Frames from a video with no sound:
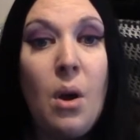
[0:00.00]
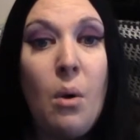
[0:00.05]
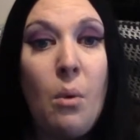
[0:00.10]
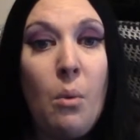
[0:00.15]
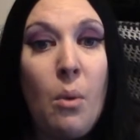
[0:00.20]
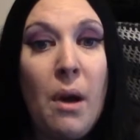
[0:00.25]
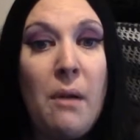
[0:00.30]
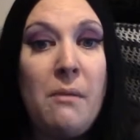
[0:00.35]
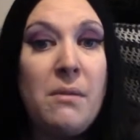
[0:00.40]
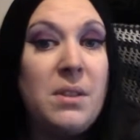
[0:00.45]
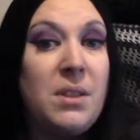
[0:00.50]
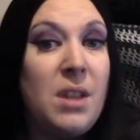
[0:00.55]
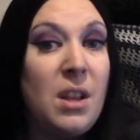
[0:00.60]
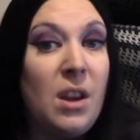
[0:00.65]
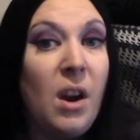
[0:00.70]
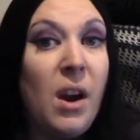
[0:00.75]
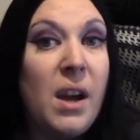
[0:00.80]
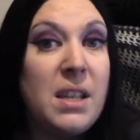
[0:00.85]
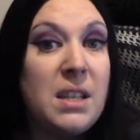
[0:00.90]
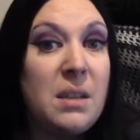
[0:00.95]
whereas the
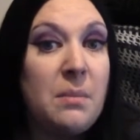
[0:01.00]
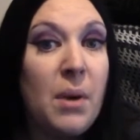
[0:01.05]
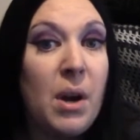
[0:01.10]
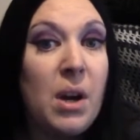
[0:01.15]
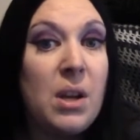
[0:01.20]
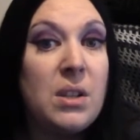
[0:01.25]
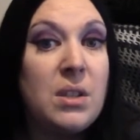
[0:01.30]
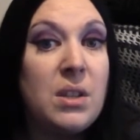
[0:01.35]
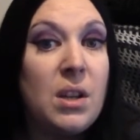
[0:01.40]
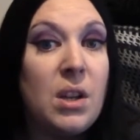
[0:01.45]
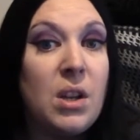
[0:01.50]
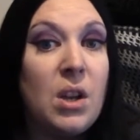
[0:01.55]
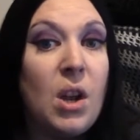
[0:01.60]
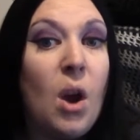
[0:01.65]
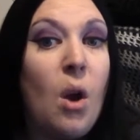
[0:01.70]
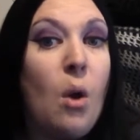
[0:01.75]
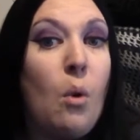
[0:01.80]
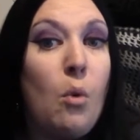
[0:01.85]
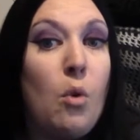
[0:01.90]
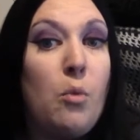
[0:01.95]
nicer person
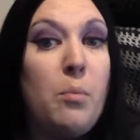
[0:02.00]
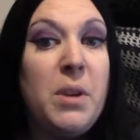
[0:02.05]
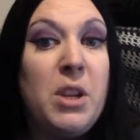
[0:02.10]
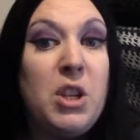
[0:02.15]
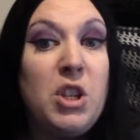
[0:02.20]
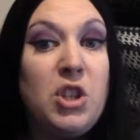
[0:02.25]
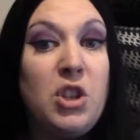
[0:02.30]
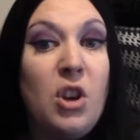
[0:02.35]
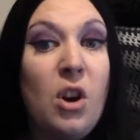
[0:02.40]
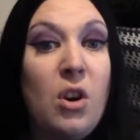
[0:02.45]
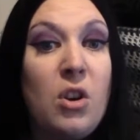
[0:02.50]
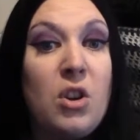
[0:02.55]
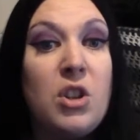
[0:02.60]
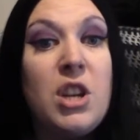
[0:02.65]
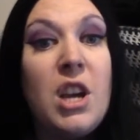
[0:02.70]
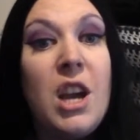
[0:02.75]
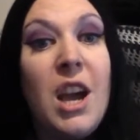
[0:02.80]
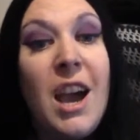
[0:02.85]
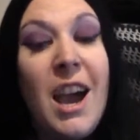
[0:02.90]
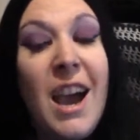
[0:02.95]
will be shocked
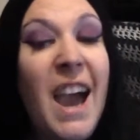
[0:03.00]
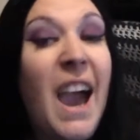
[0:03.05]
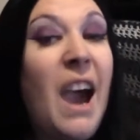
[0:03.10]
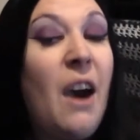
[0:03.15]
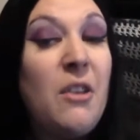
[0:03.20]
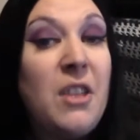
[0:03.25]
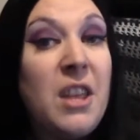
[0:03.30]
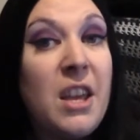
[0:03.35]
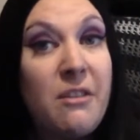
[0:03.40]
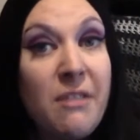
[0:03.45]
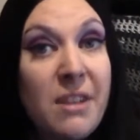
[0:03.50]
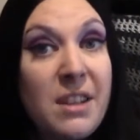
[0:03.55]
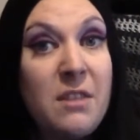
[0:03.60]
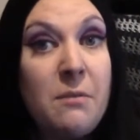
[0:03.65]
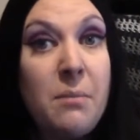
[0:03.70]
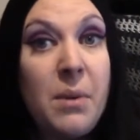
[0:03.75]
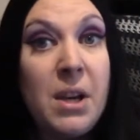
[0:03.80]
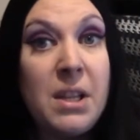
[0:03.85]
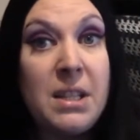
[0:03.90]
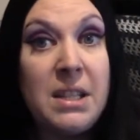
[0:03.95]
at how the aggressive
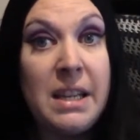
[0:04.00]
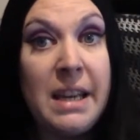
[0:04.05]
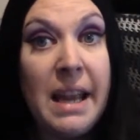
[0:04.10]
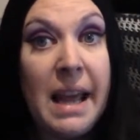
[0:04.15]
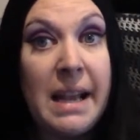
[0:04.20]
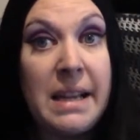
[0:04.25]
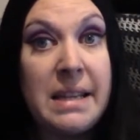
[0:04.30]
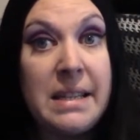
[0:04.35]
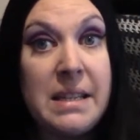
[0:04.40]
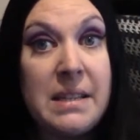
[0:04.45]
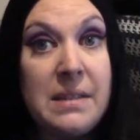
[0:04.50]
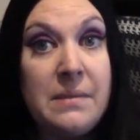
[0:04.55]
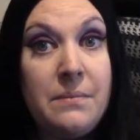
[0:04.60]
person had acted.